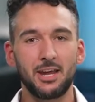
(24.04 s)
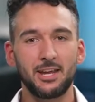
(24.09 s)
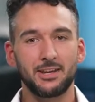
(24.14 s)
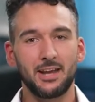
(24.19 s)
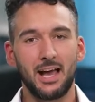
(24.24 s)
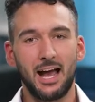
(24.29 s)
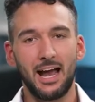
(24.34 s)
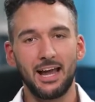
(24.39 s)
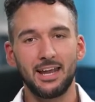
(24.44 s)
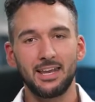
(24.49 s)

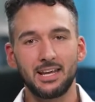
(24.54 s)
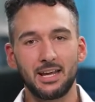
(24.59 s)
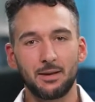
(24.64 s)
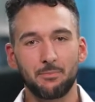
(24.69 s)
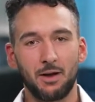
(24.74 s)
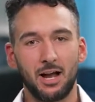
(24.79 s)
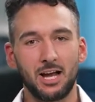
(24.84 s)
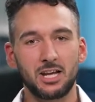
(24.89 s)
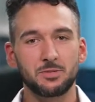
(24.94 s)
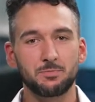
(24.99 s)
I've brought a
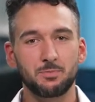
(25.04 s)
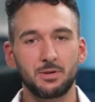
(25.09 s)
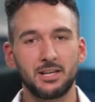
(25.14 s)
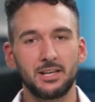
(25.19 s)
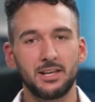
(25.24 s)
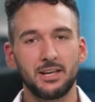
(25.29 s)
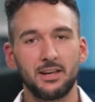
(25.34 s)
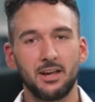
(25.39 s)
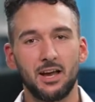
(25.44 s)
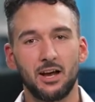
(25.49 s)
few
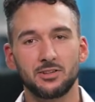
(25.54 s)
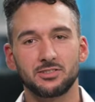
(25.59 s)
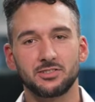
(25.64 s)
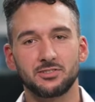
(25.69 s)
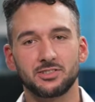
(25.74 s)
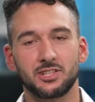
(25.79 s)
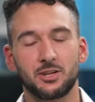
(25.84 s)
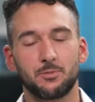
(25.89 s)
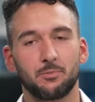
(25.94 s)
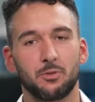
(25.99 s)
examples
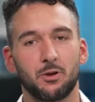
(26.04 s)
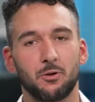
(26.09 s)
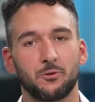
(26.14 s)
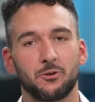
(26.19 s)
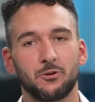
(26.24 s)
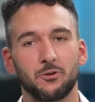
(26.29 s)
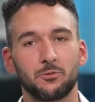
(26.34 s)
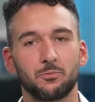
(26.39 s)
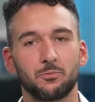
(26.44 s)
from our product